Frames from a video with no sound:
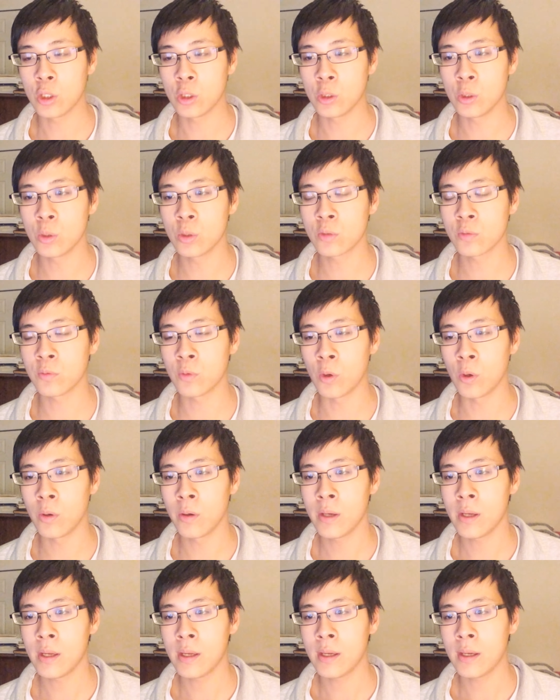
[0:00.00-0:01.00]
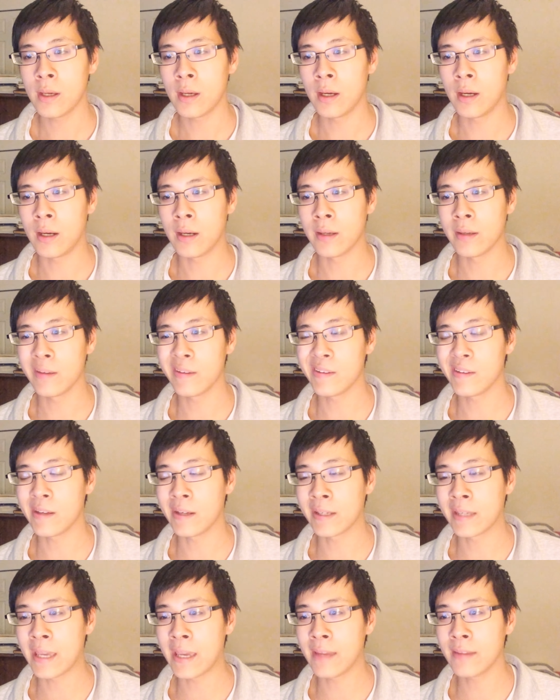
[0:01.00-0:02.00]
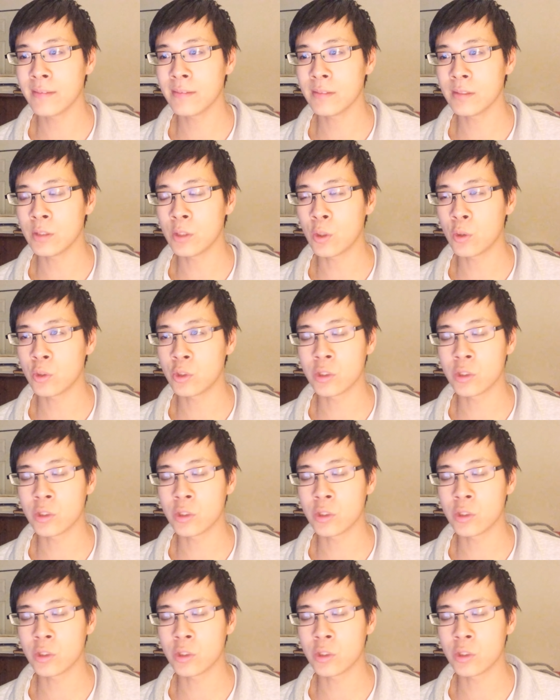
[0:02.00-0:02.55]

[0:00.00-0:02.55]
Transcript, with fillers: useful. Uh, again, you know,